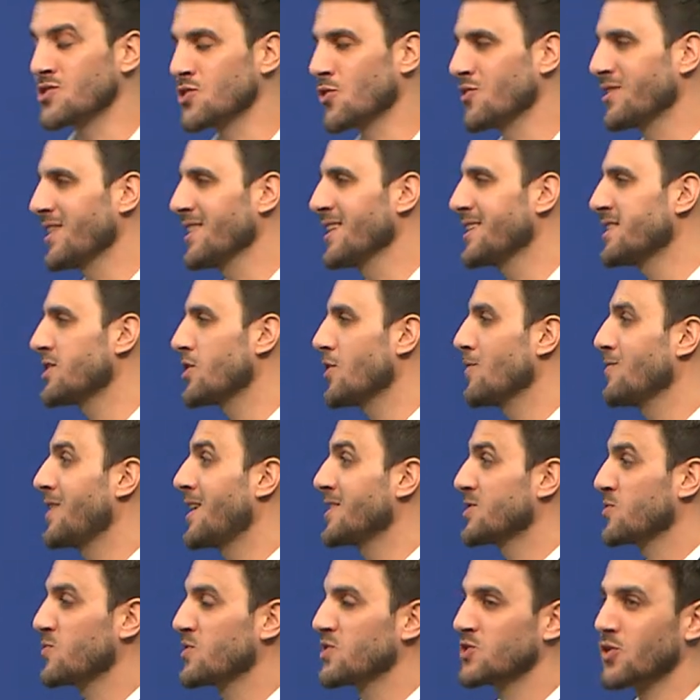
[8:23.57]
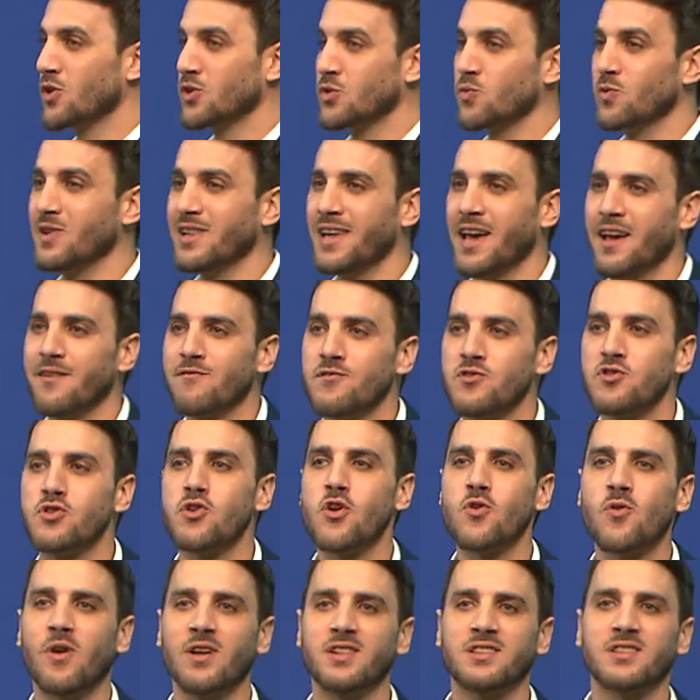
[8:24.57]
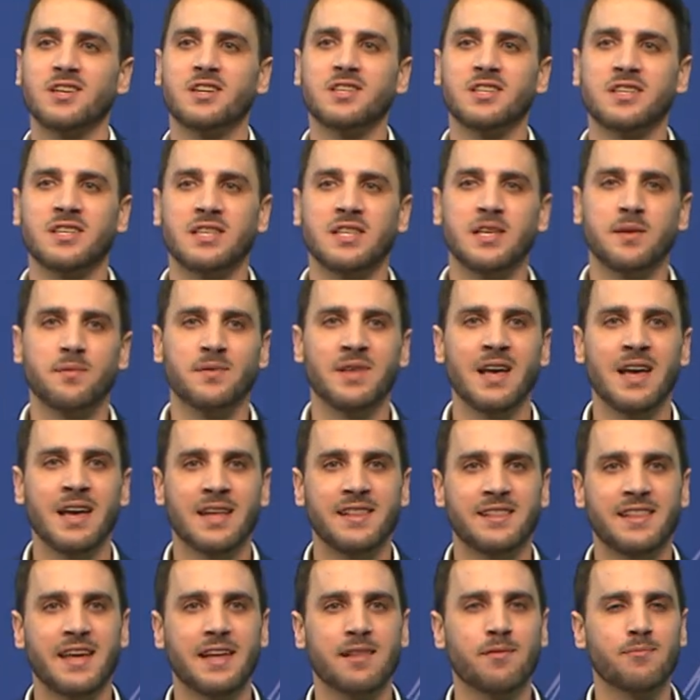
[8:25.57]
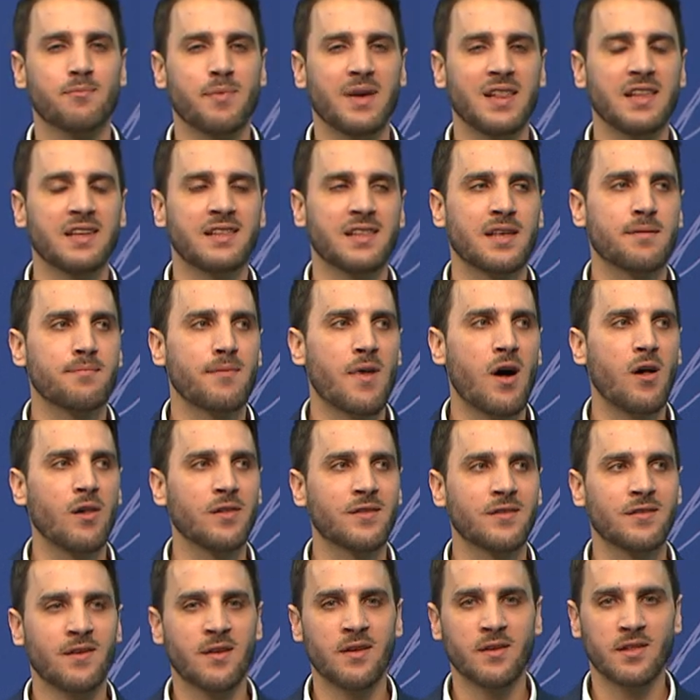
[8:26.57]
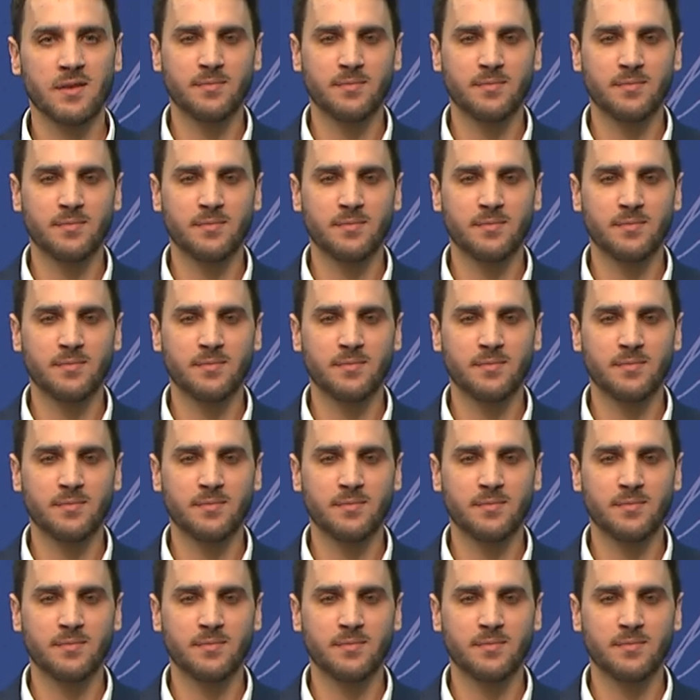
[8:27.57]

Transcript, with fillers: So the lender of last resort will have no alternative than bailing them out,